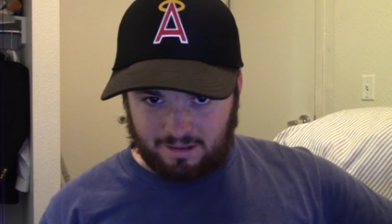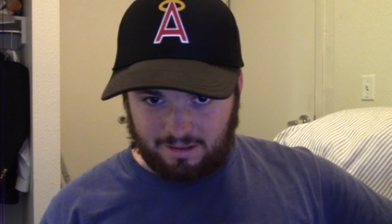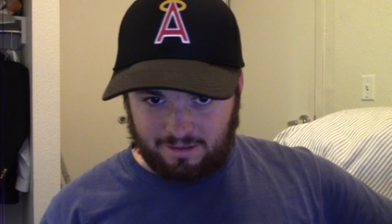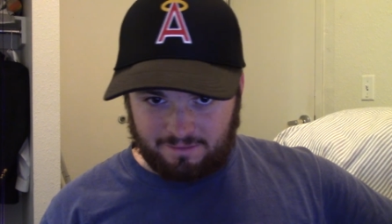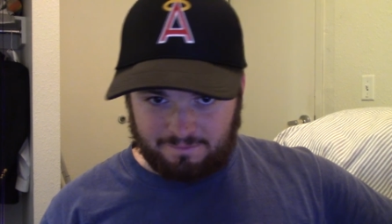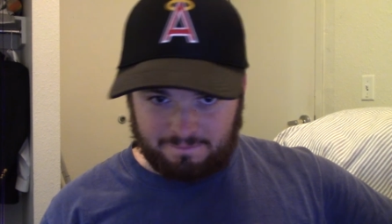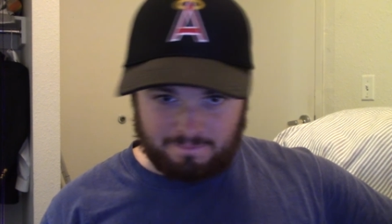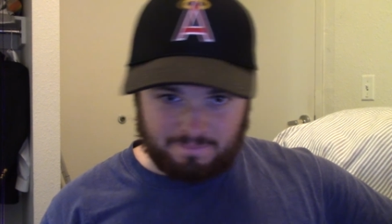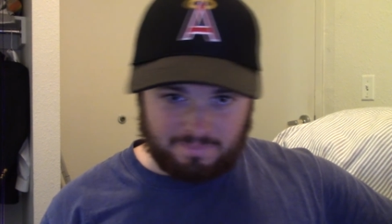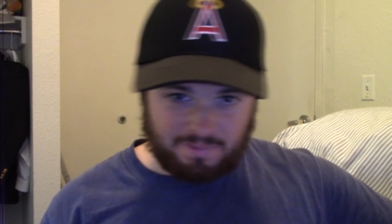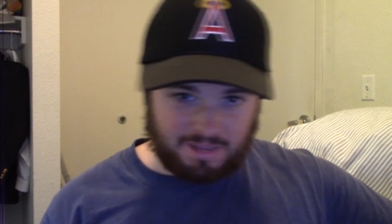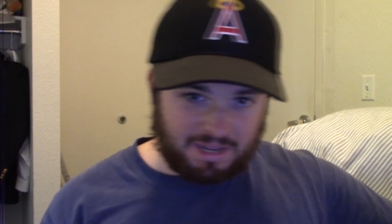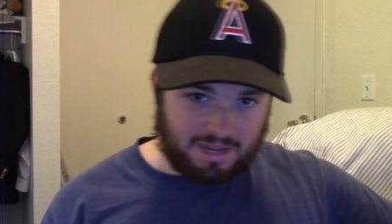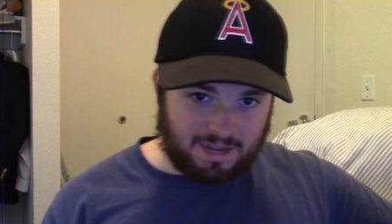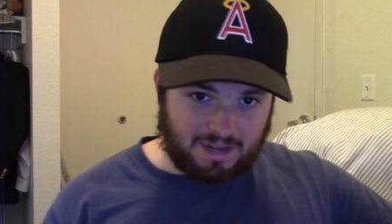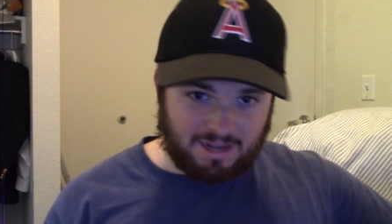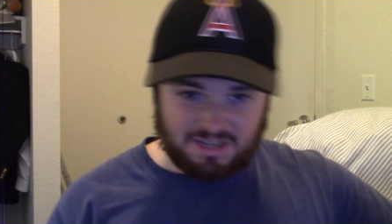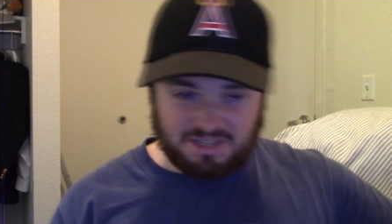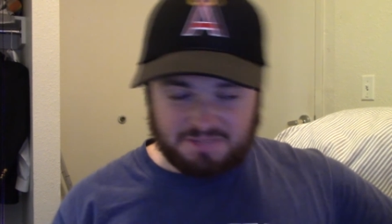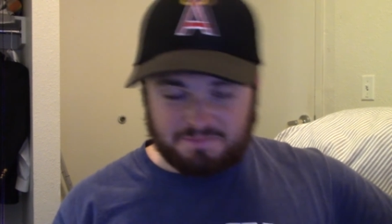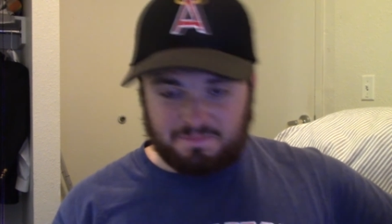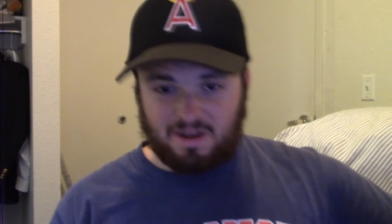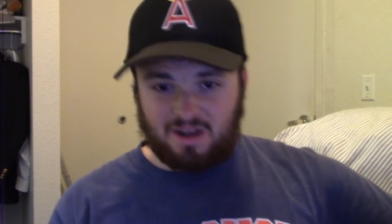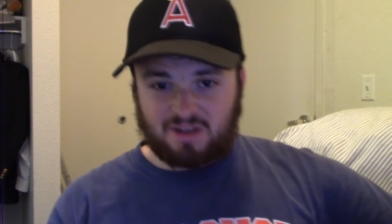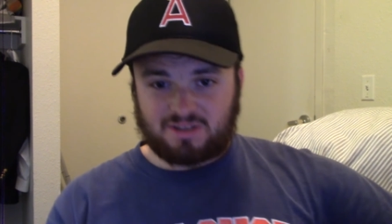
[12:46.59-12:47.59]
it,
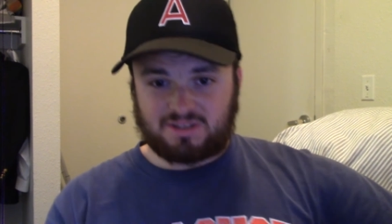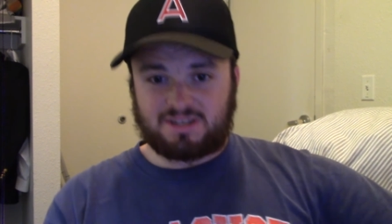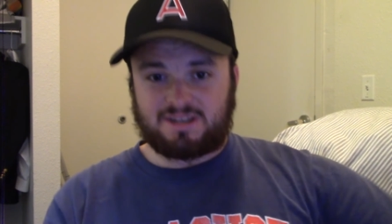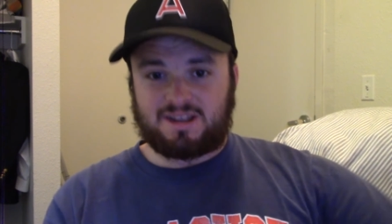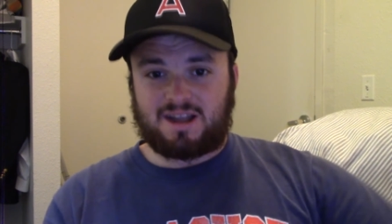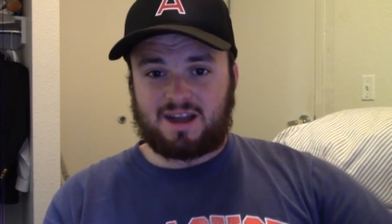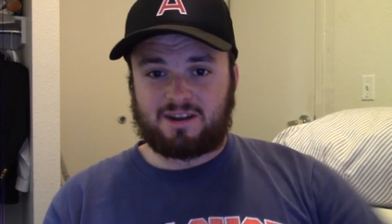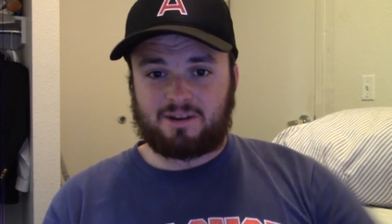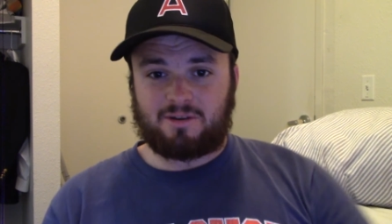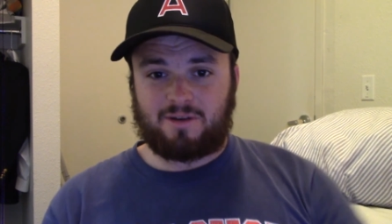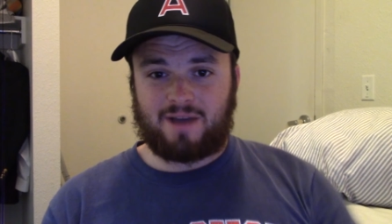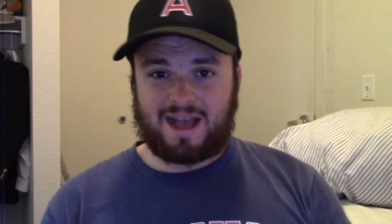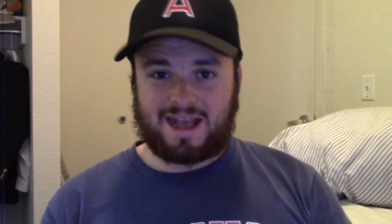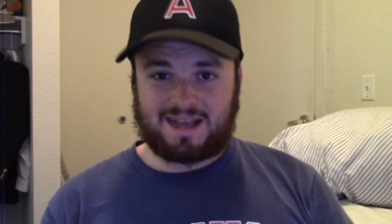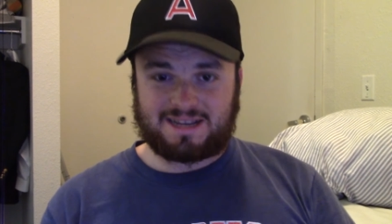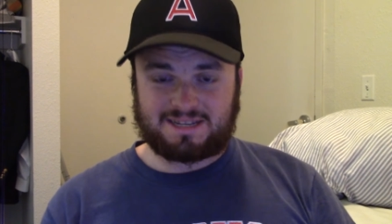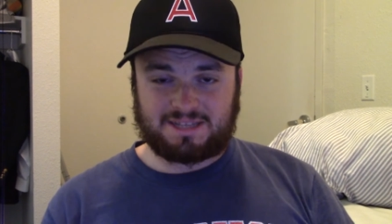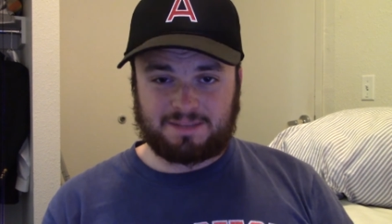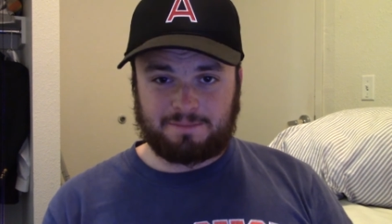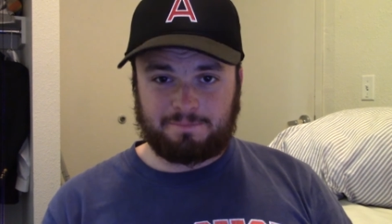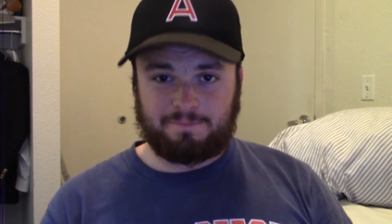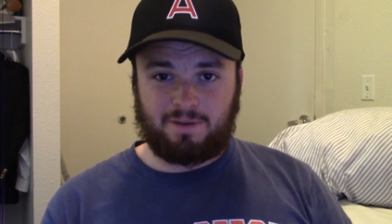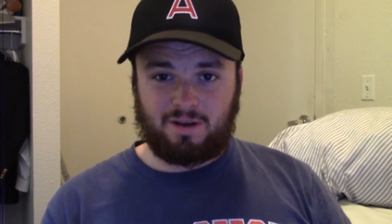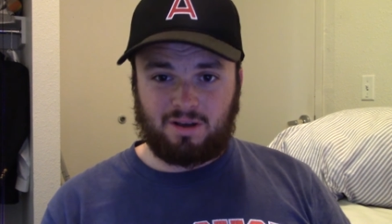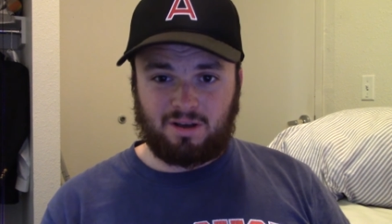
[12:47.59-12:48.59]
because Maldonado has
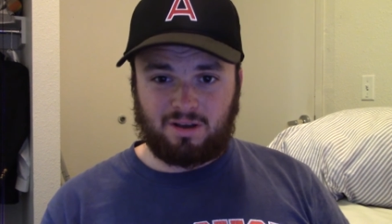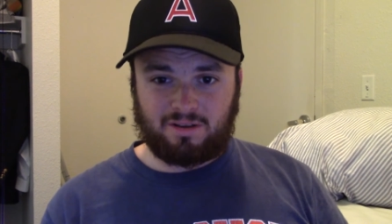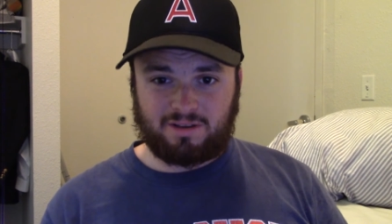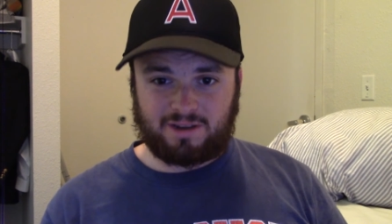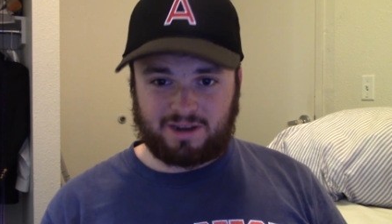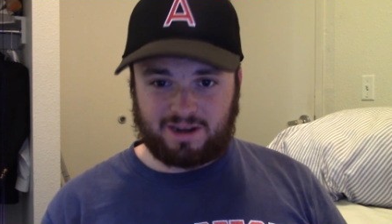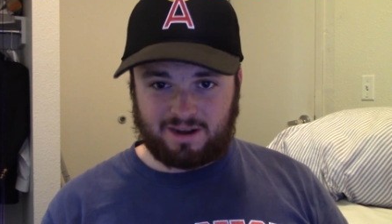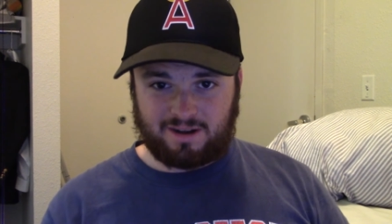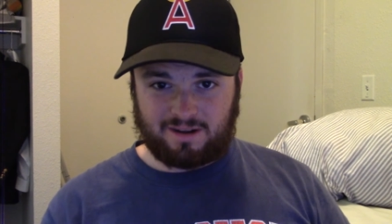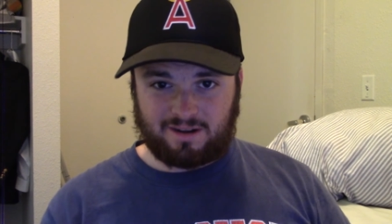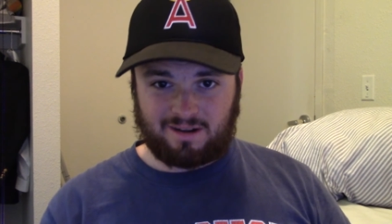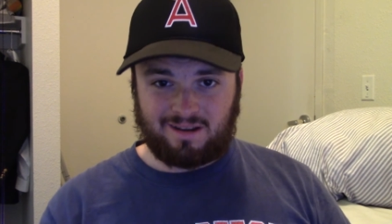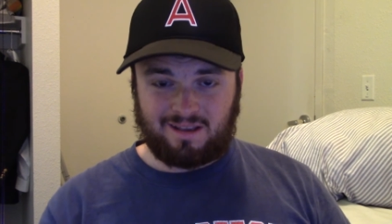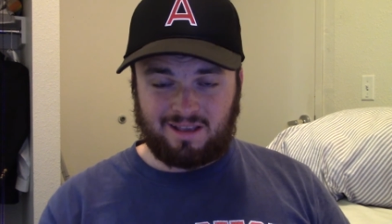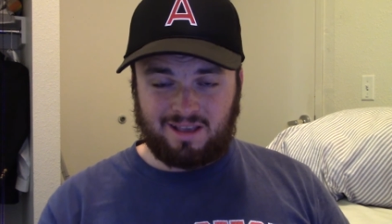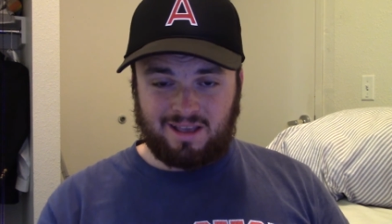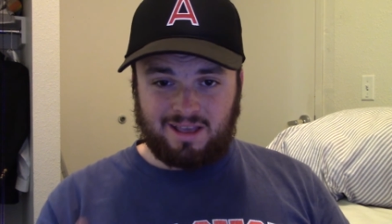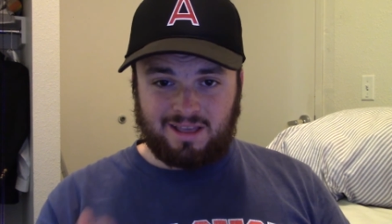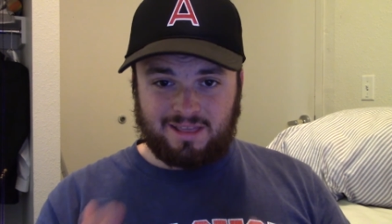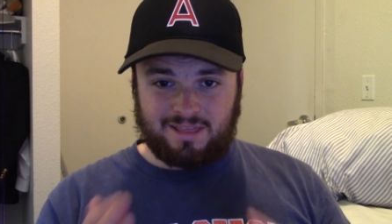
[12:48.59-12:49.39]
the ball here,